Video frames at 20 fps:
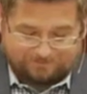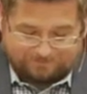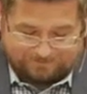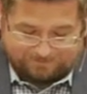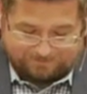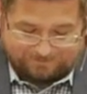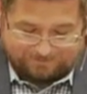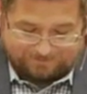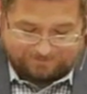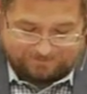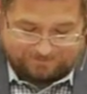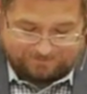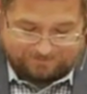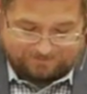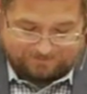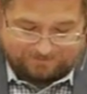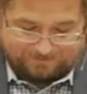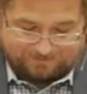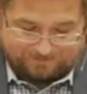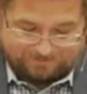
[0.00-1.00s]

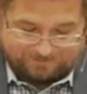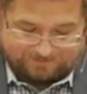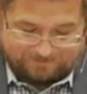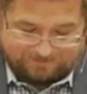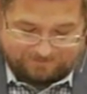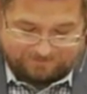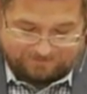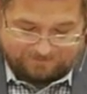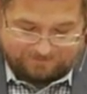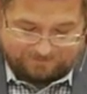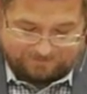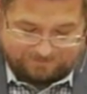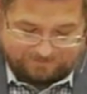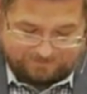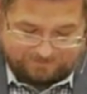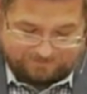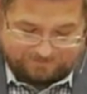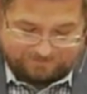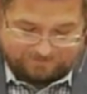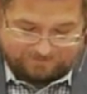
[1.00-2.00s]

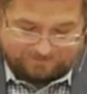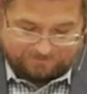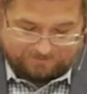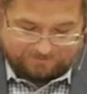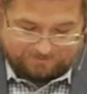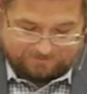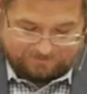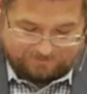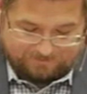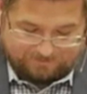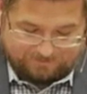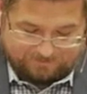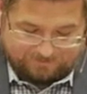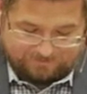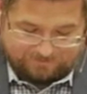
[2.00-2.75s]
[no speech]